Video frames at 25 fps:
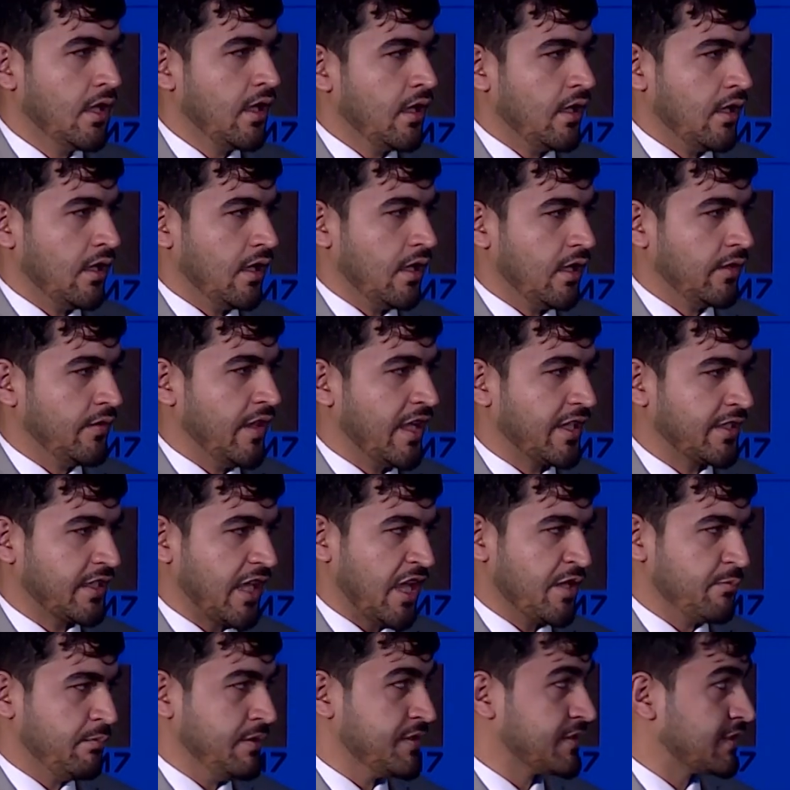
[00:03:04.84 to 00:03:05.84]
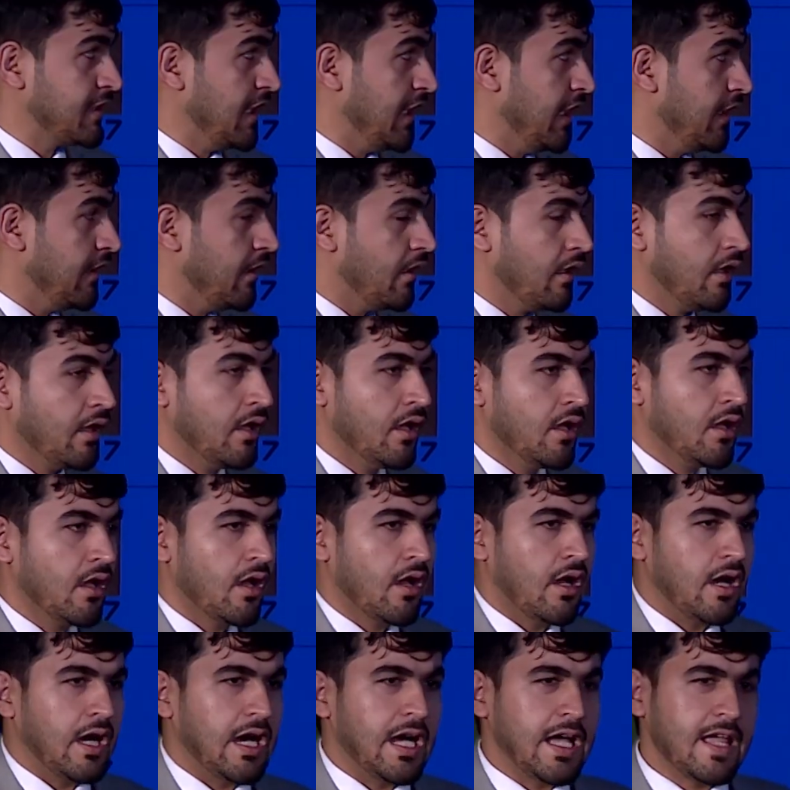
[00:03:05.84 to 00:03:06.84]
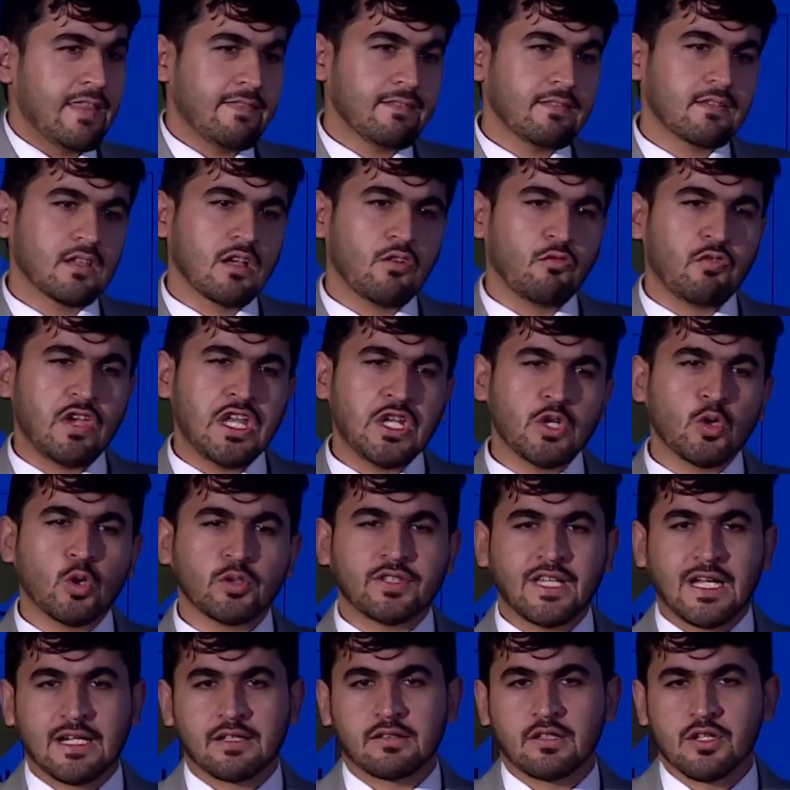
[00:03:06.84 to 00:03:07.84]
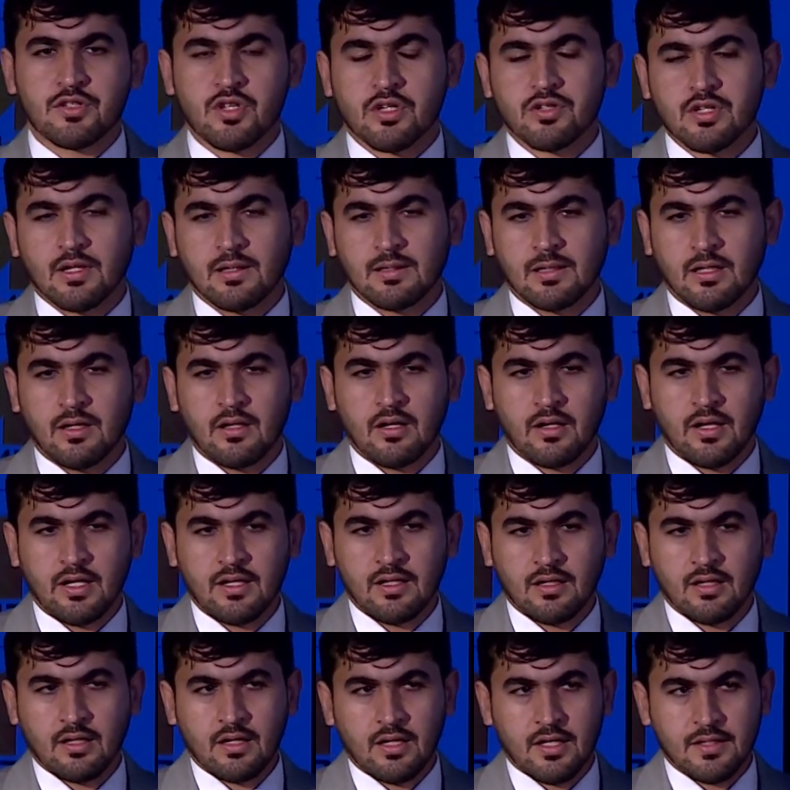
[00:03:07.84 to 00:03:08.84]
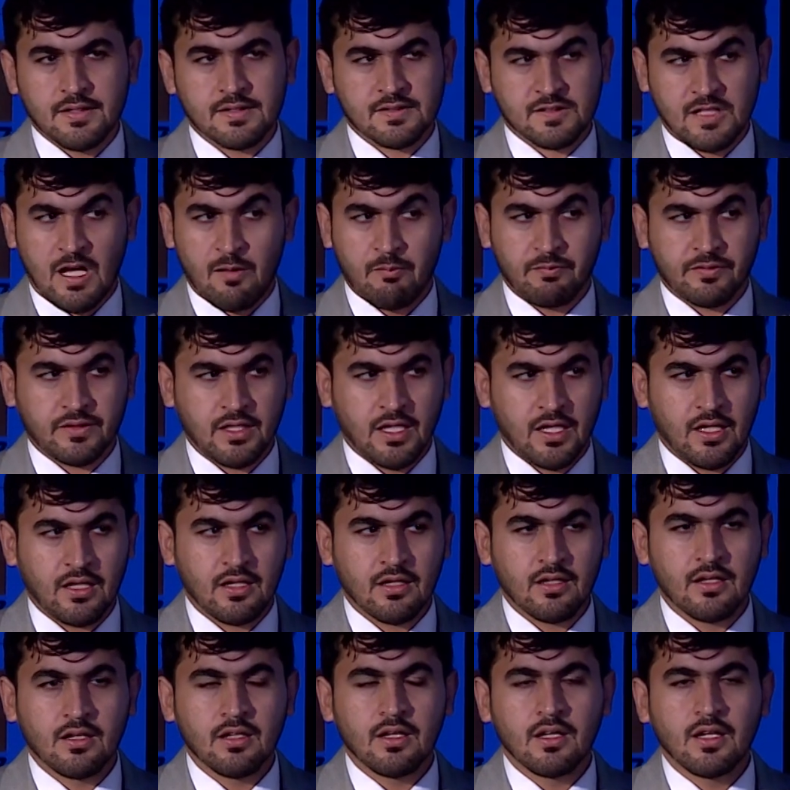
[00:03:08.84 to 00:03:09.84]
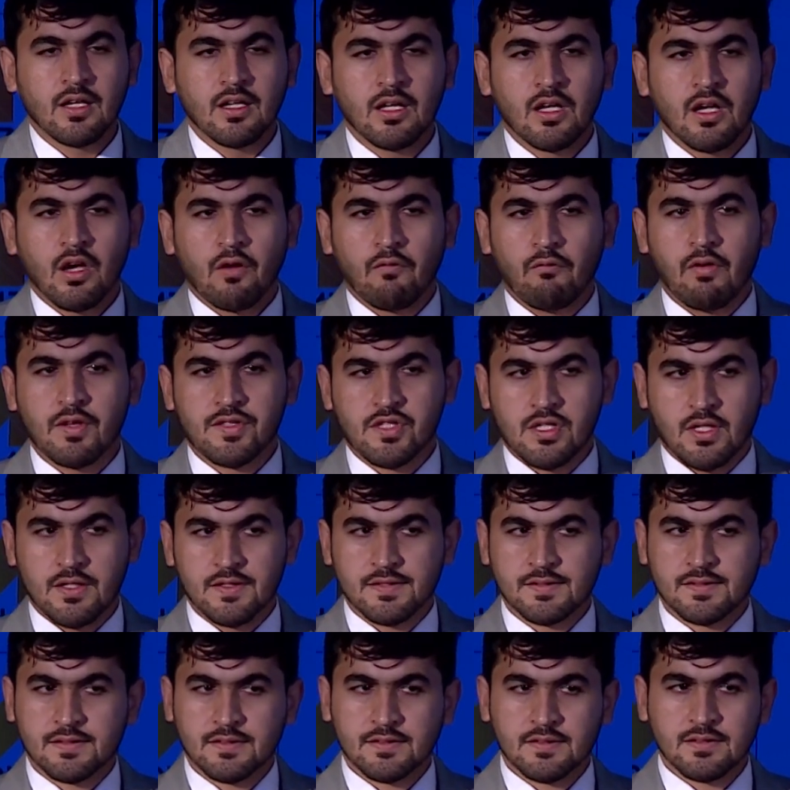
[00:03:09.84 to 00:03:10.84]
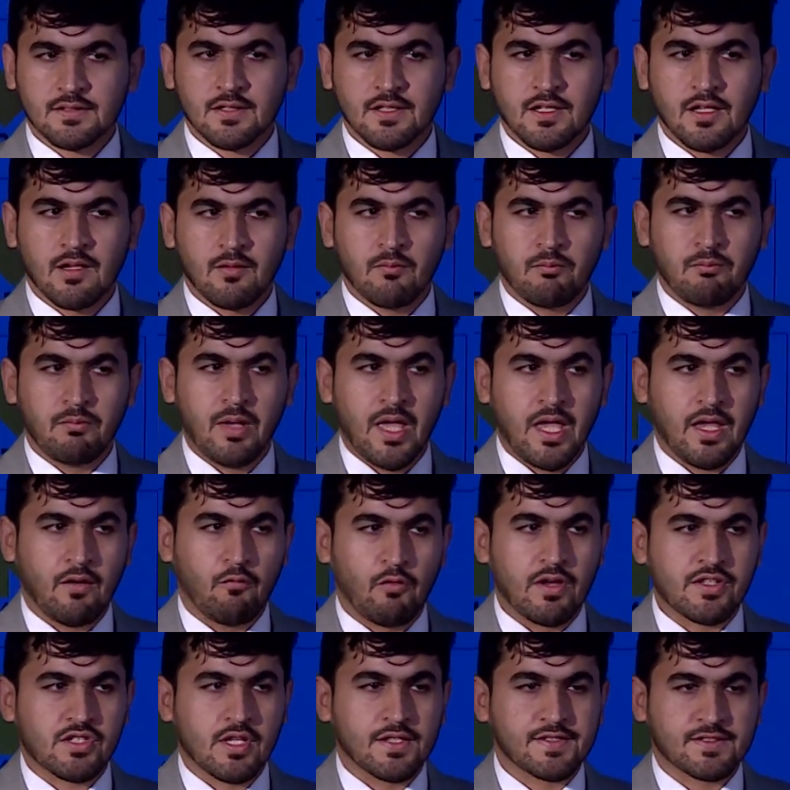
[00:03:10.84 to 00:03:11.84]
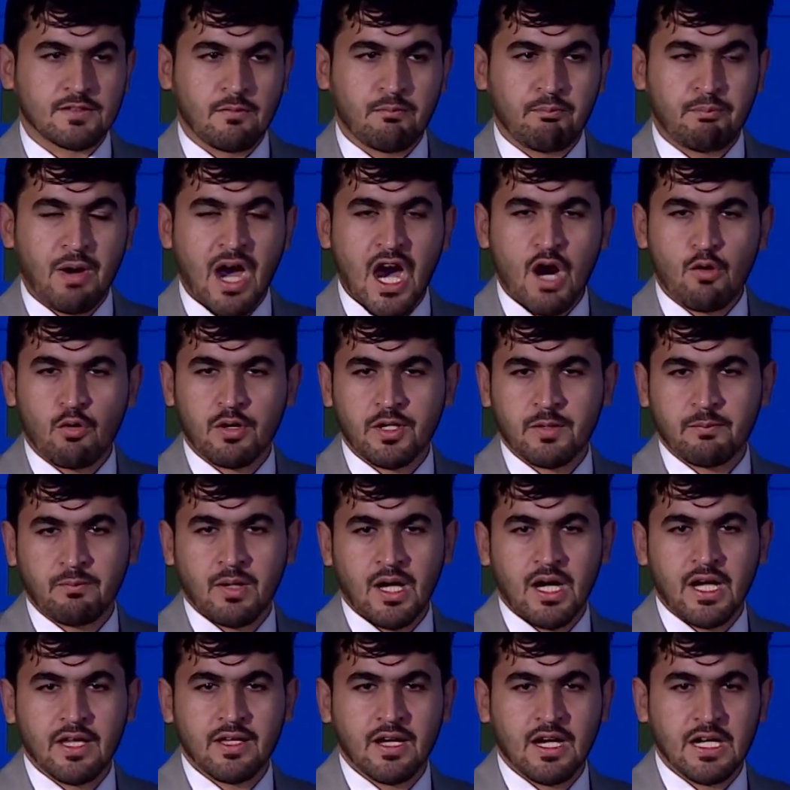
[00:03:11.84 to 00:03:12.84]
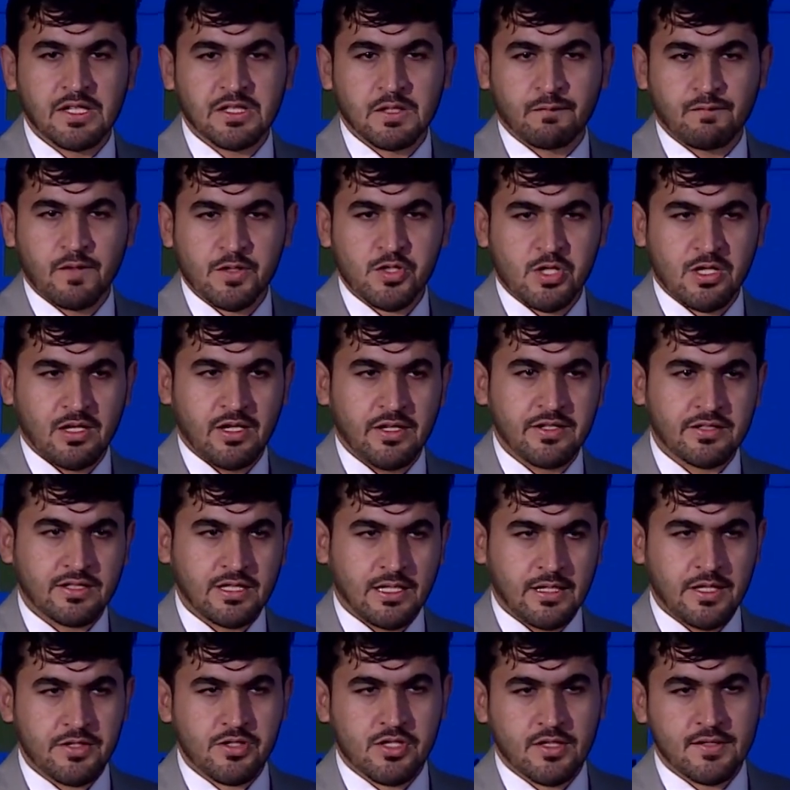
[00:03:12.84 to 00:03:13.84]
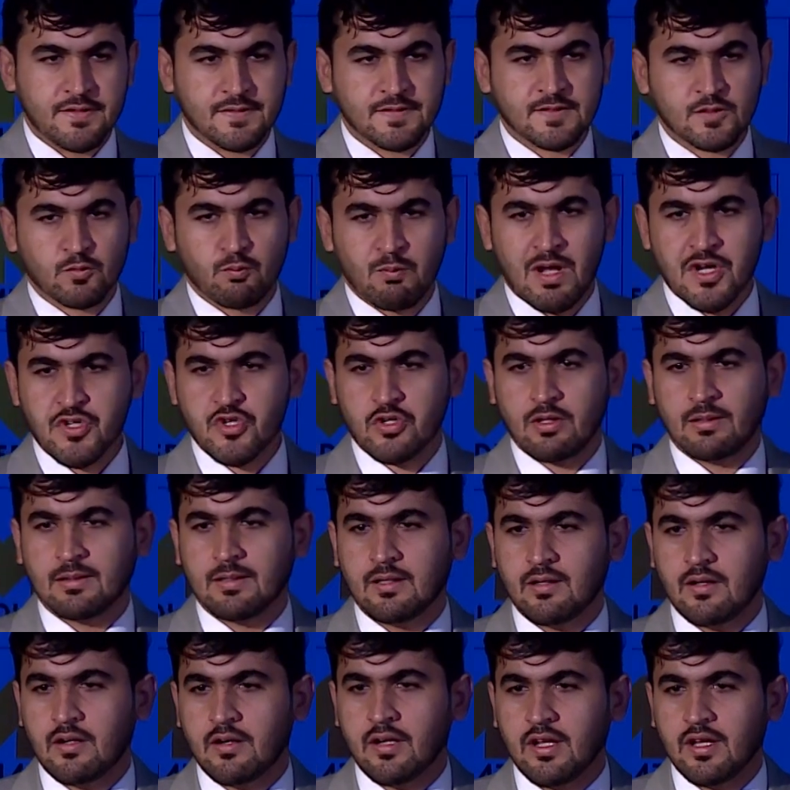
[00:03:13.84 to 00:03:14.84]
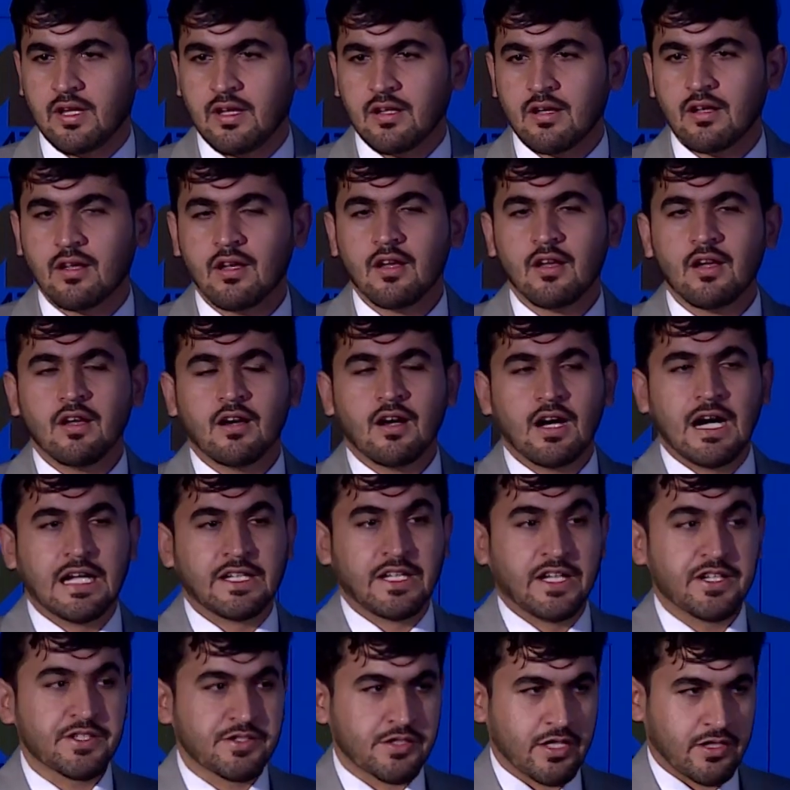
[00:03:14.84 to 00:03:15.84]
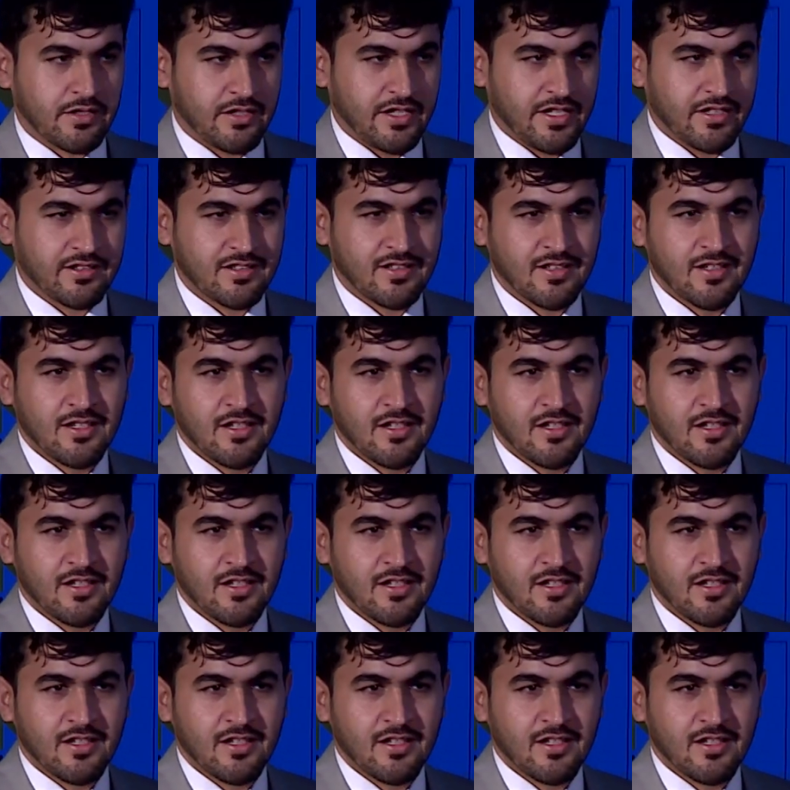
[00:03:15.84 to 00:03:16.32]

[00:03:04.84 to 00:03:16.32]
that can be seen. And we know that digital learning is something which is empowered by artificial intelligence, machine learning, and internet.